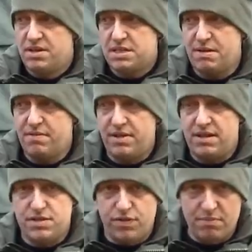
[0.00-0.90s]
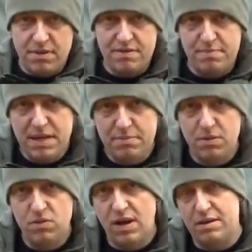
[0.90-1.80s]
Some of it is from other
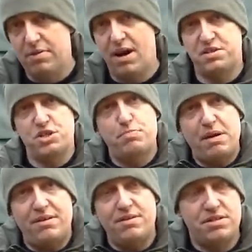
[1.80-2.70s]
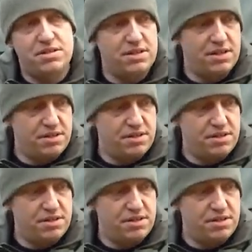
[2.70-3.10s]
people and past experience.